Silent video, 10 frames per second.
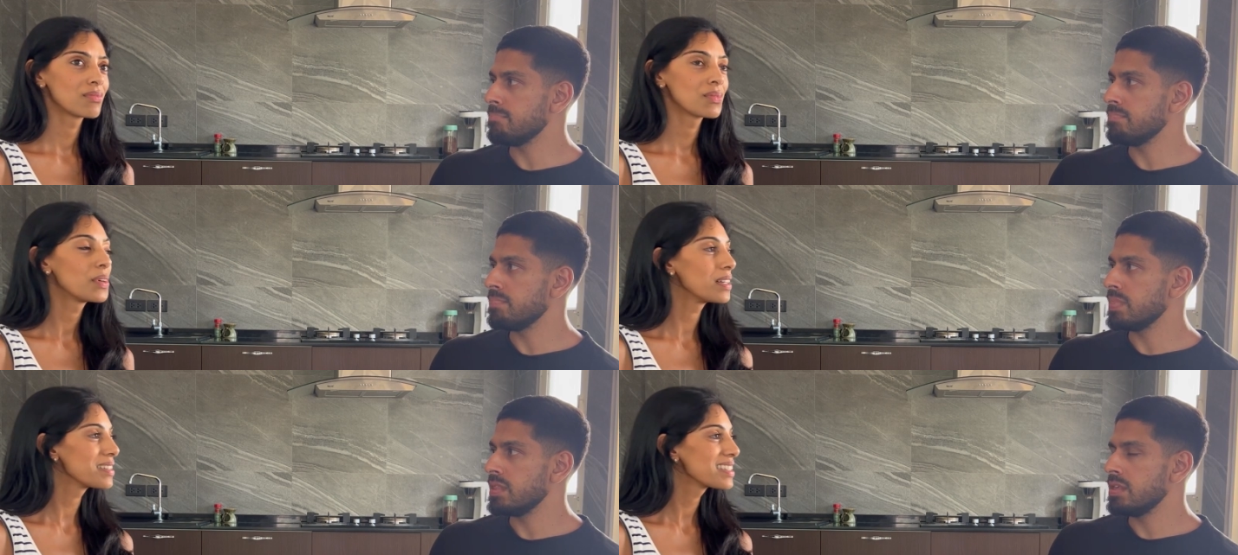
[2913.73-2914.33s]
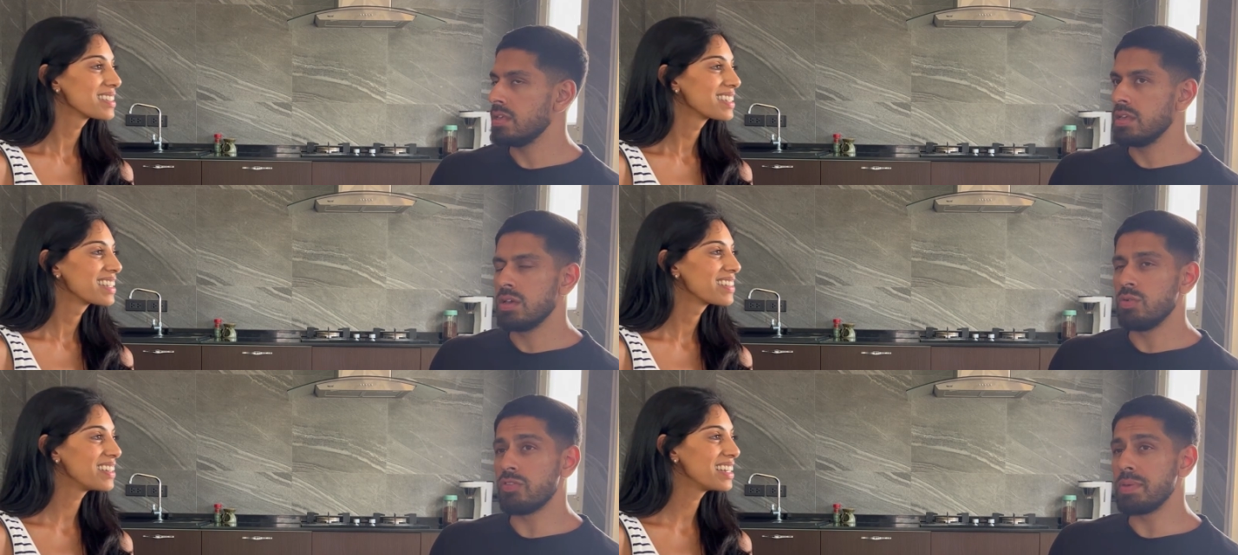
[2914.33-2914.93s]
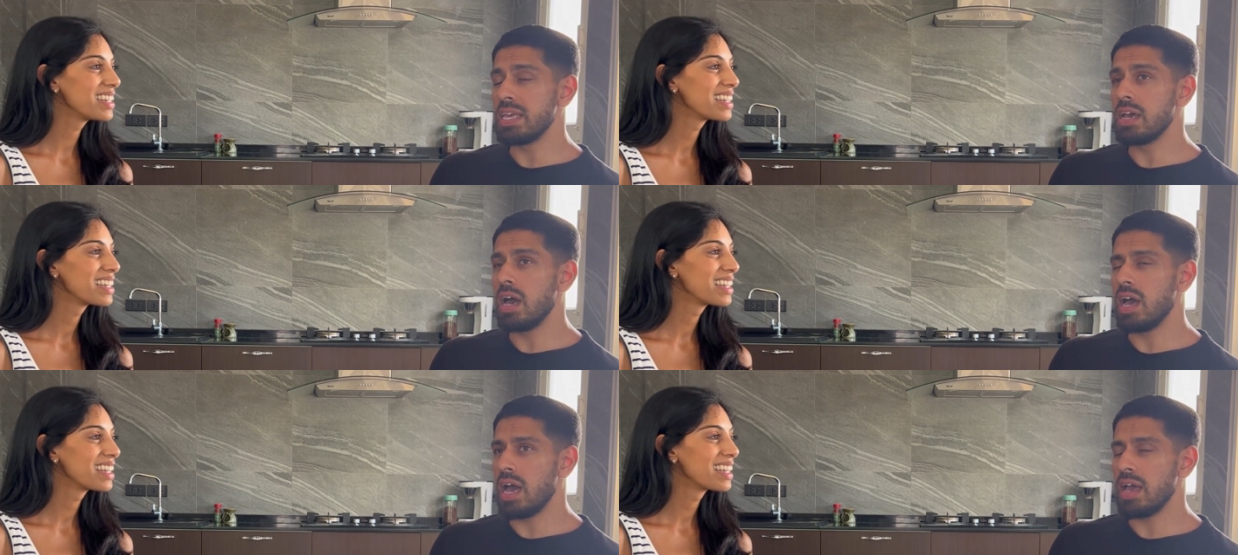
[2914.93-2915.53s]
Speaker 1: what else?
Speaker 2: For me,
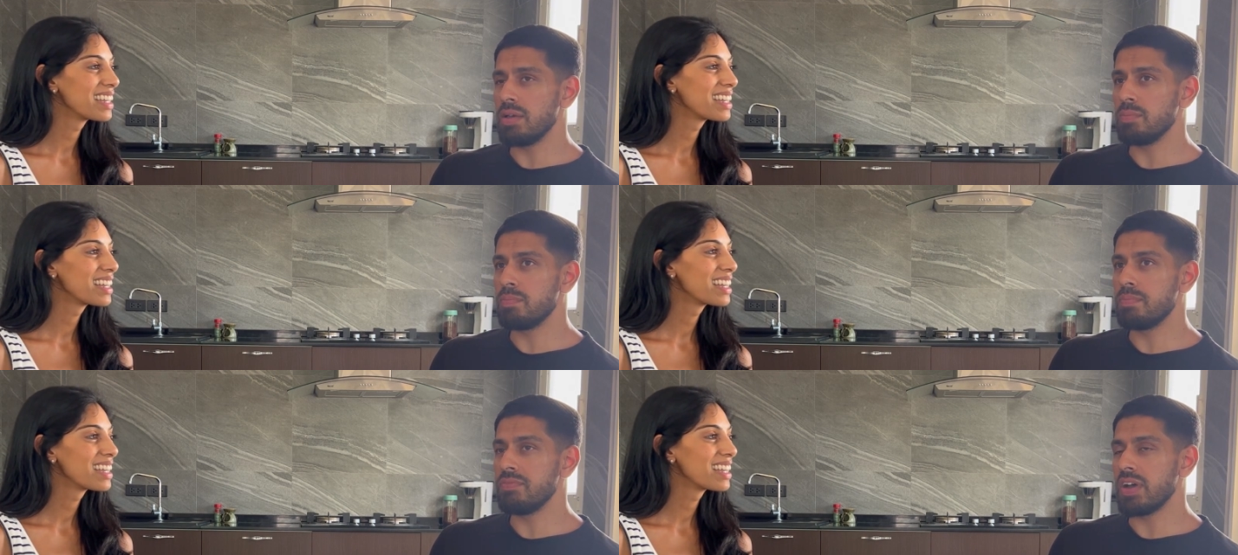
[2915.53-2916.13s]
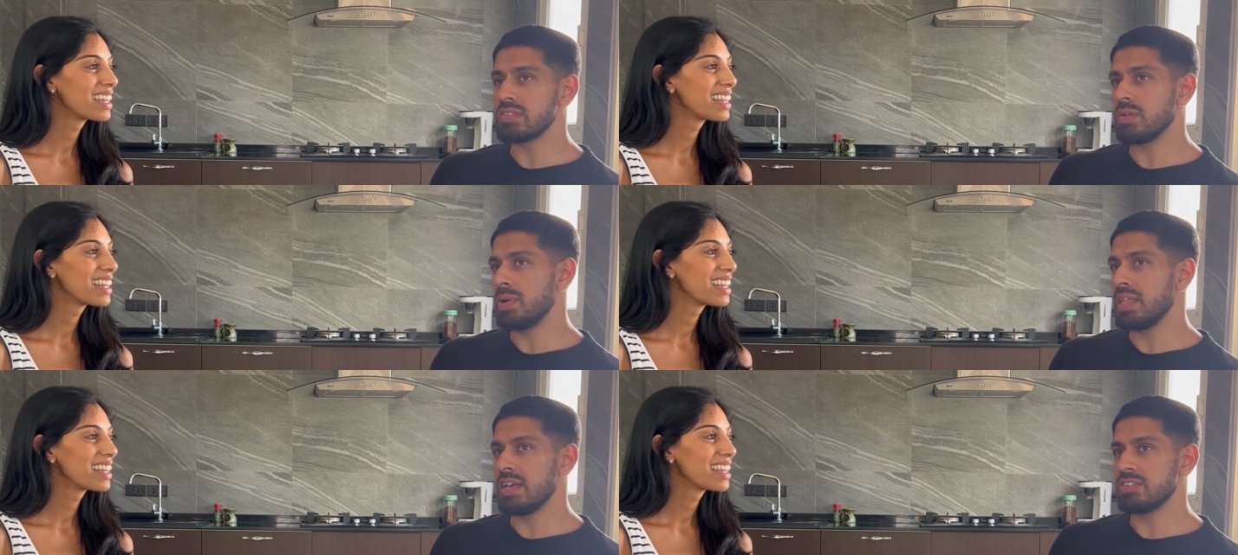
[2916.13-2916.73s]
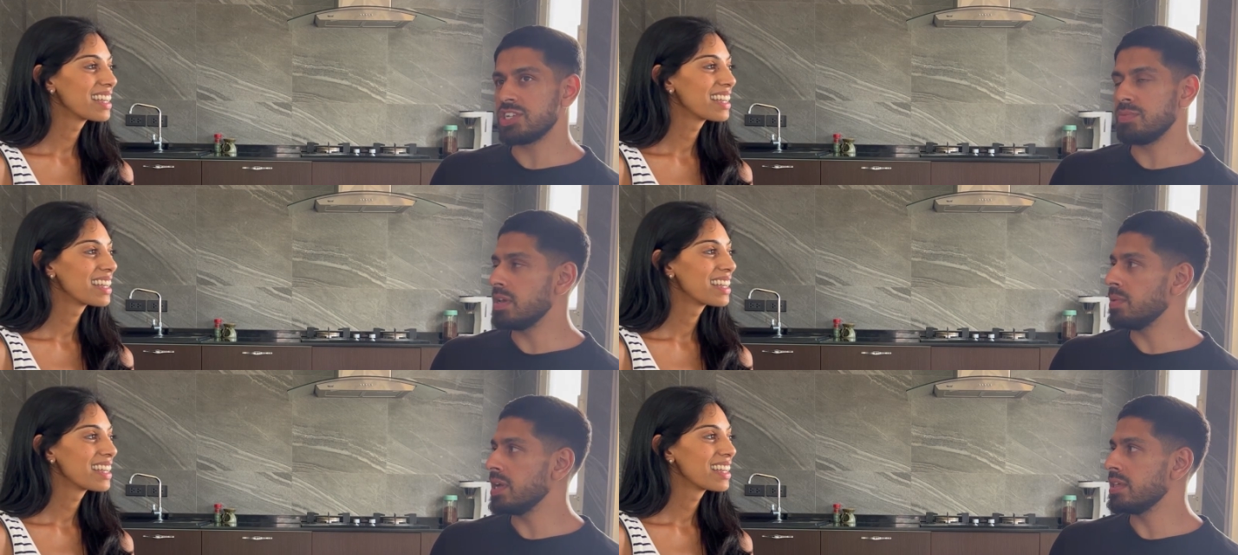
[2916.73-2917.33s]
uh, find somewhere that has a gym
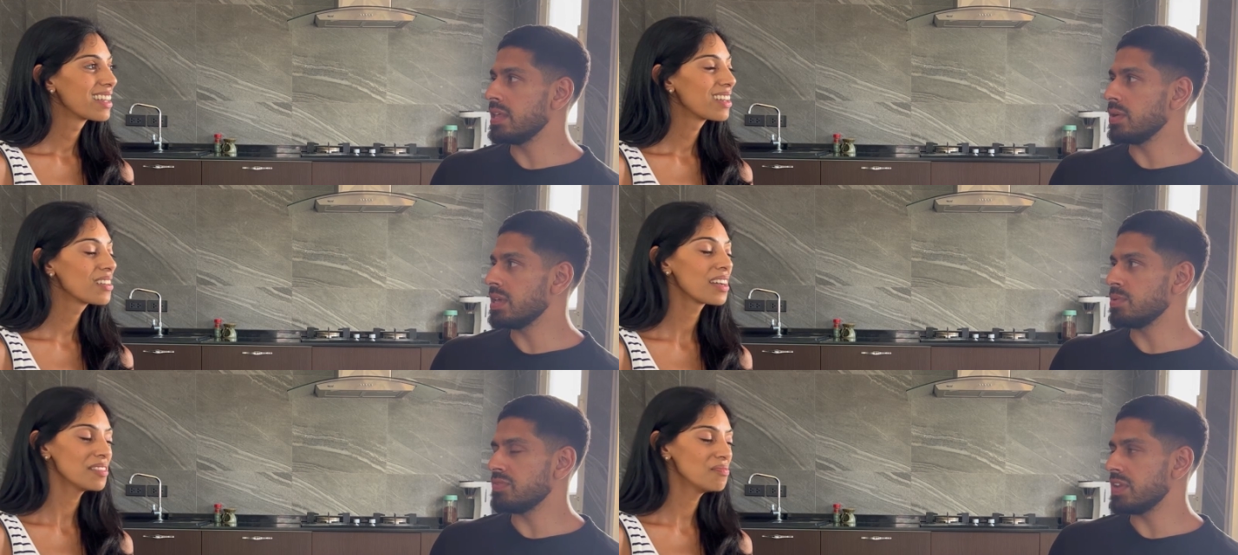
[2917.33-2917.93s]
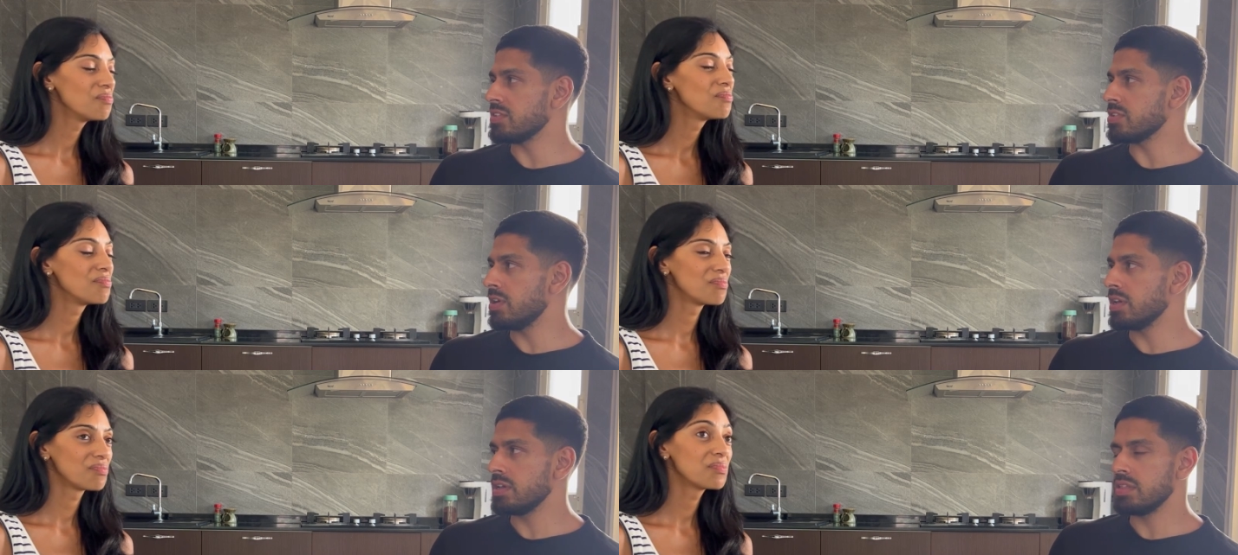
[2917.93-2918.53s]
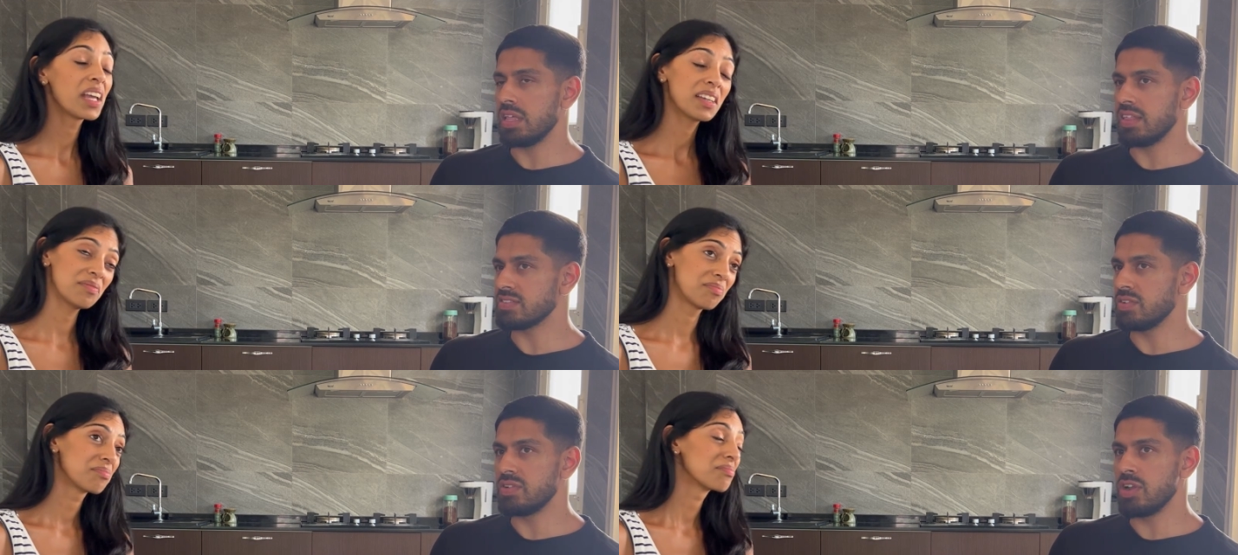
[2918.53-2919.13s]
nearby. That'll keep okay. your fitness going. yeah. That's
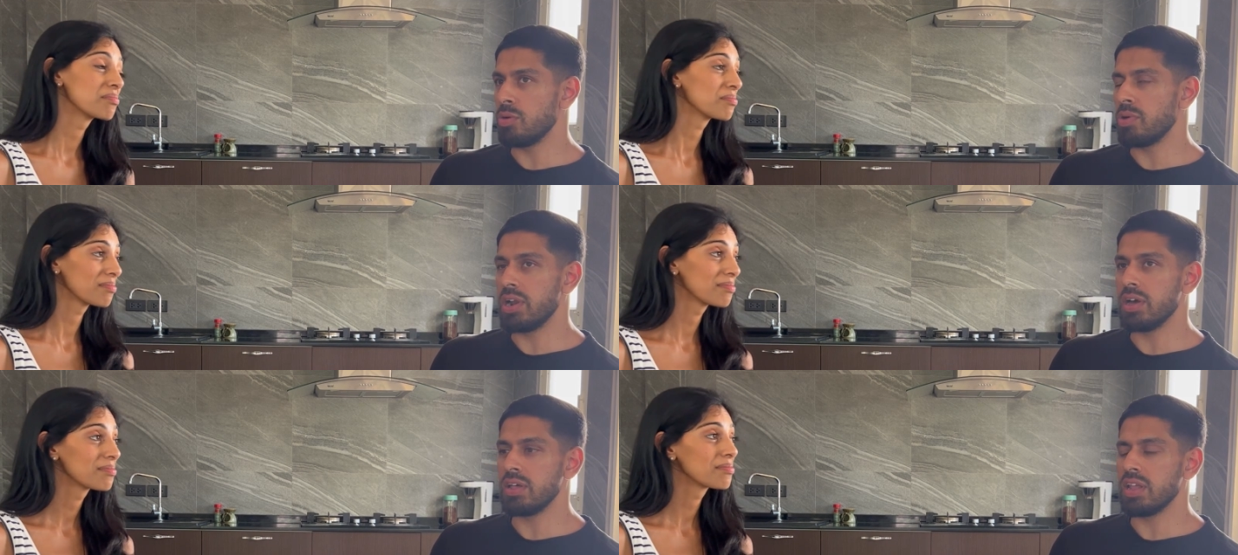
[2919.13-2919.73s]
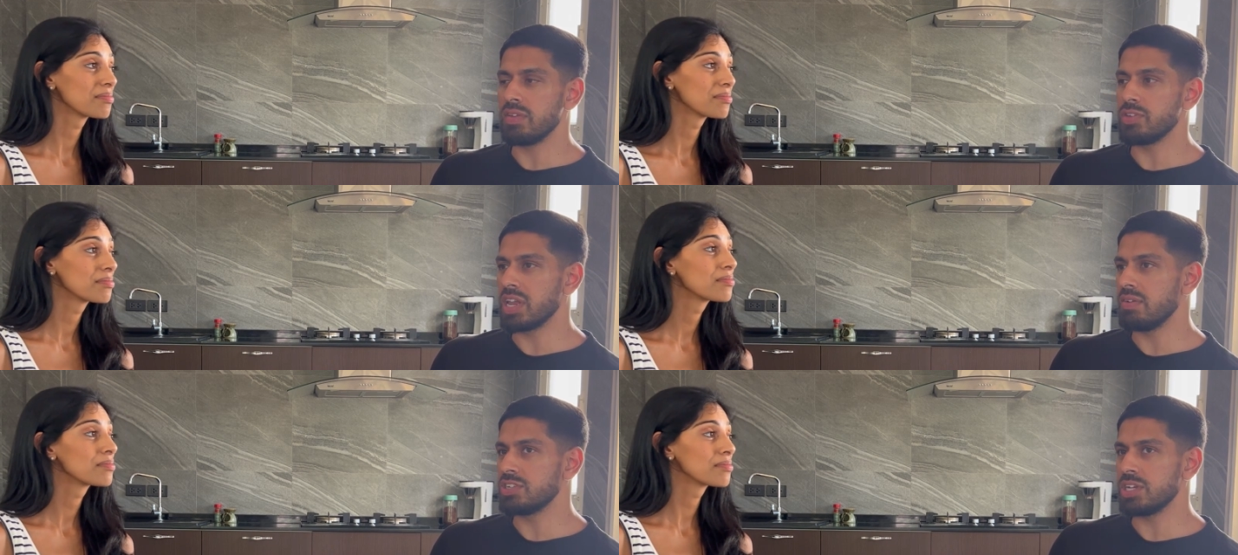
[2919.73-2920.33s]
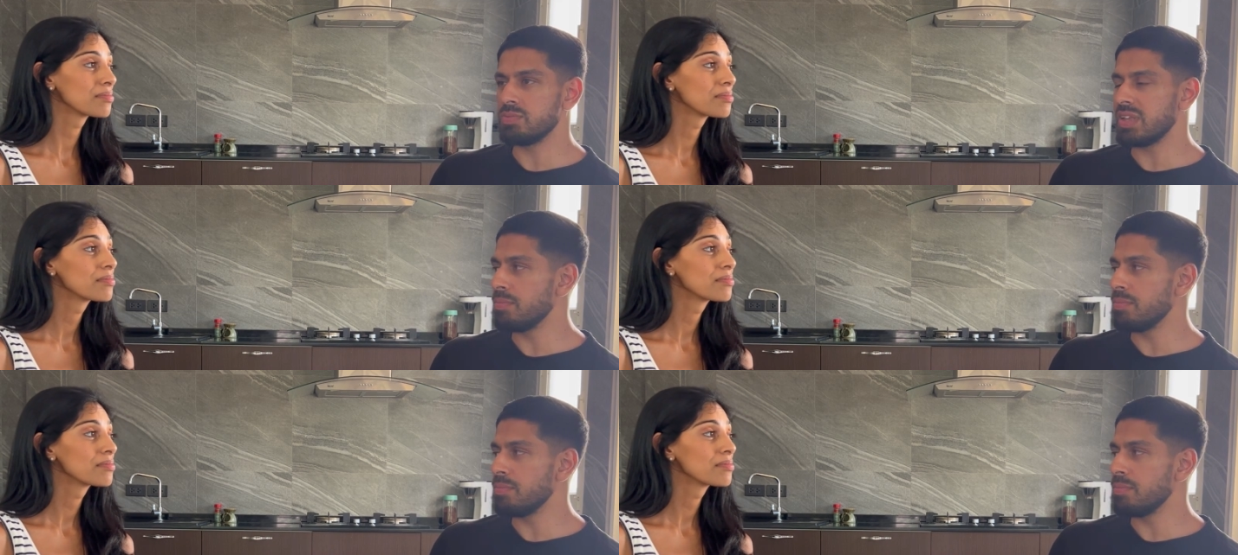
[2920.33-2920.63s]
a no brainer. Like, if you can have a gym 10,